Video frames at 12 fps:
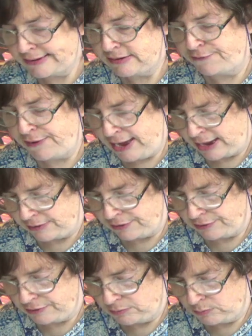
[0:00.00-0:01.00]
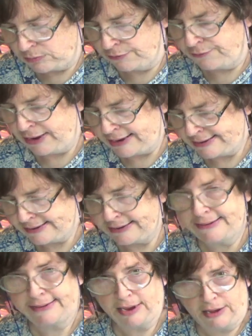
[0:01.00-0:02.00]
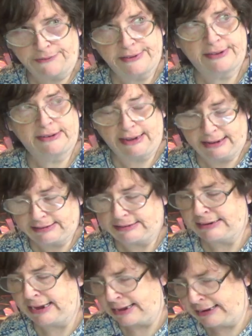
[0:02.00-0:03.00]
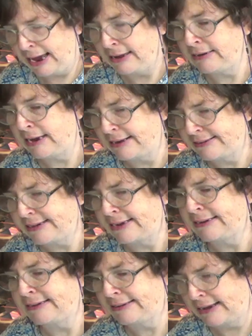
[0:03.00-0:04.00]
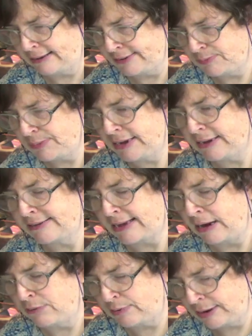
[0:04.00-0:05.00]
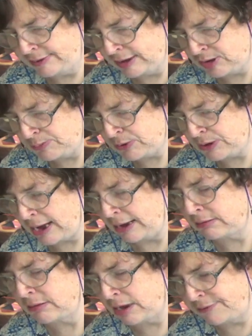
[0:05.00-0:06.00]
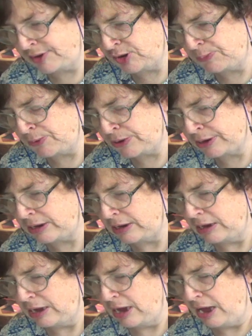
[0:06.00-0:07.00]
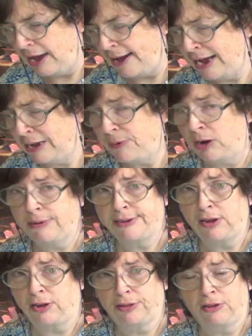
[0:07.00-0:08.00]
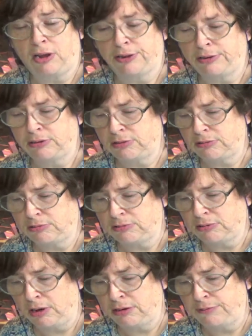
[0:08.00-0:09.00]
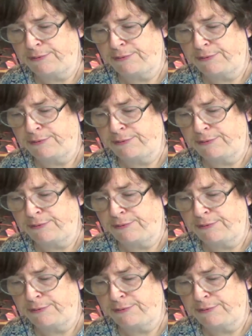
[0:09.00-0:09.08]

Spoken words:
faith will face its toughest test yet. And yes, it does, because I've read this book. I love this book. I'm always on Food